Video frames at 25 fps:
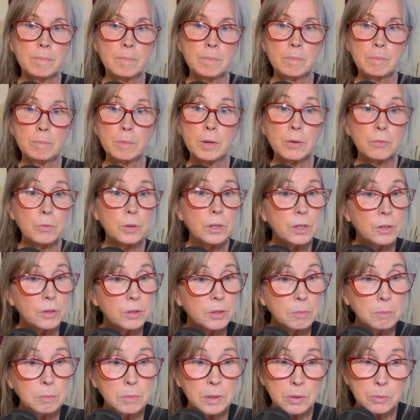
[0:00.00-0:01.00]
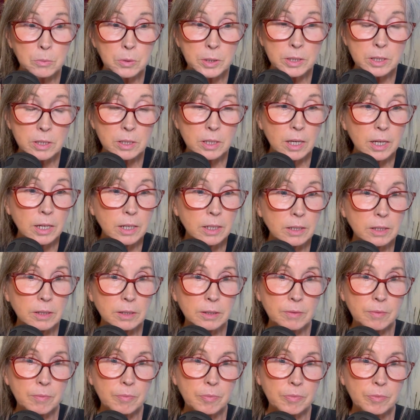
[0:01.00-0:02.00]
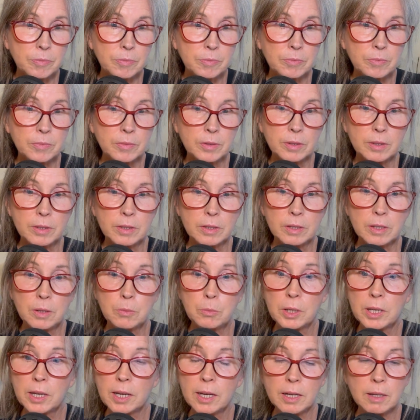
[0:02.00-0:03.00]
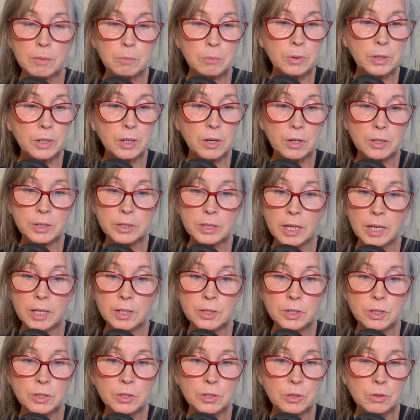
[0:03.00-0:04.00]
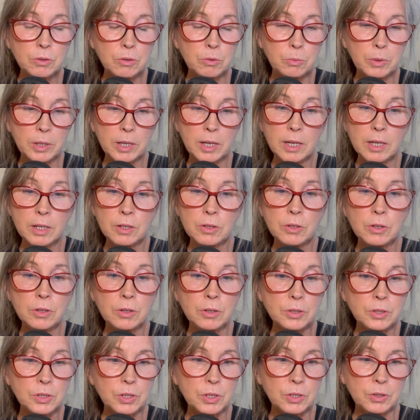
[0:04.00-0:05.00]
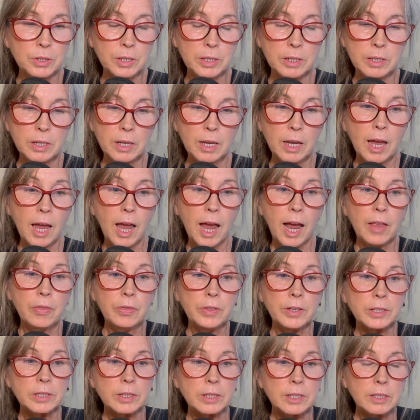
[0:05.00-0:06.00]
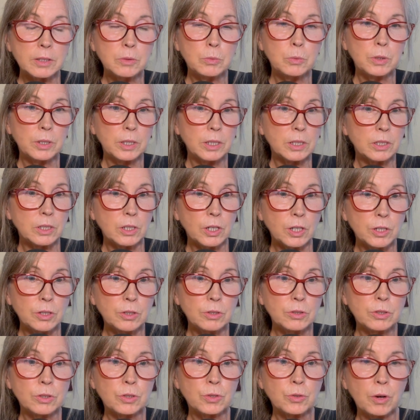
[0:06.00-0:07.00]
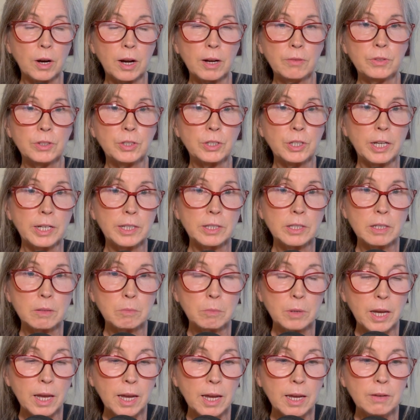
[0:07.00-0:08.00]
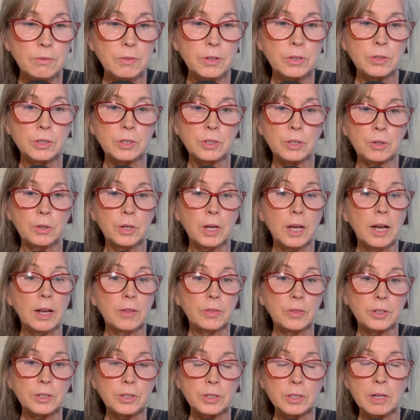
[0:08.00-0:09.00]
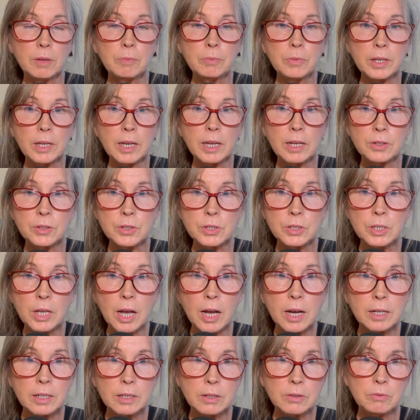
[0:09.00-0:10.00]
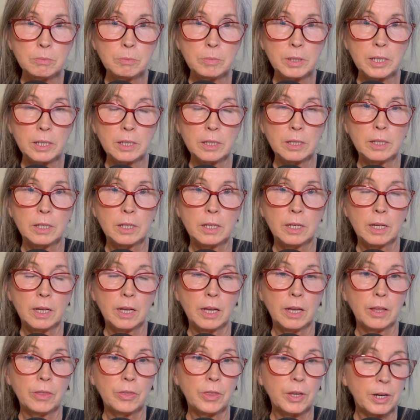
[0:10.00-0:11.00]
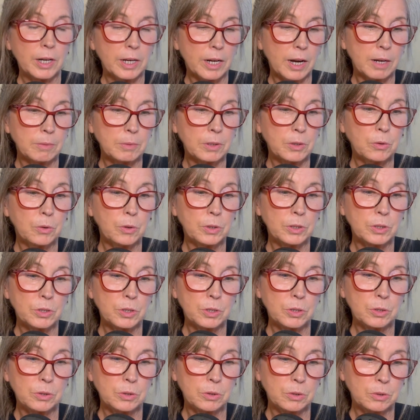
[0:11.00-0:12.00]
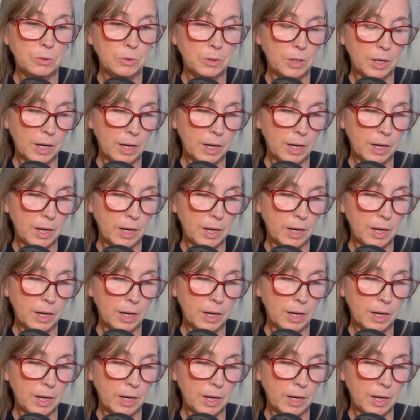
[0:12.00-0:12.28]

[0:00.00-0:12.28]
But if we don't admit what's there, then we can't bring our attention to it and we can't nurture it. And these things will continue to drive the chasing behavior as though there's something outside of me that I'm going to,